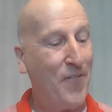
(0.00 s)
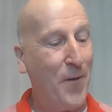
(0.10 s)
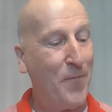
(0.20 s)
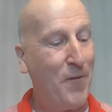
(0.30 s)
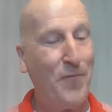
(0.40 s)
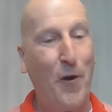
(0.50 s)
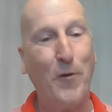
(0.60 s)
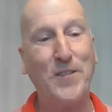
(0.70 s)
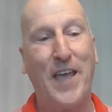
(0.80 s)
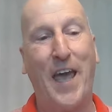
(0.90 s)
From the
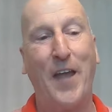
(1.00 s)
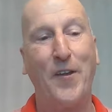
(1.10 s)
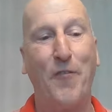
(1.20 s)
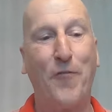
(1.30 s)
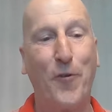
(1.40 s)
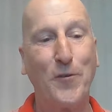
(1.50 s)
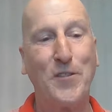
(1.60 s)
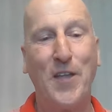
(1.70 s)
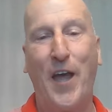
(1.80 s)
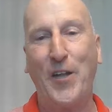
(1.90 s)
folks at
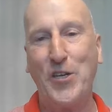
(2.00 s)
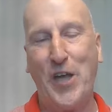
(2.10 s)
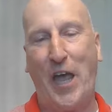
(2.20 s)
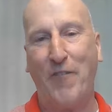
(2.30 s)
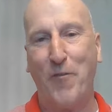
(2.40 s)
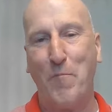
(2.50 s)
First Line Shave,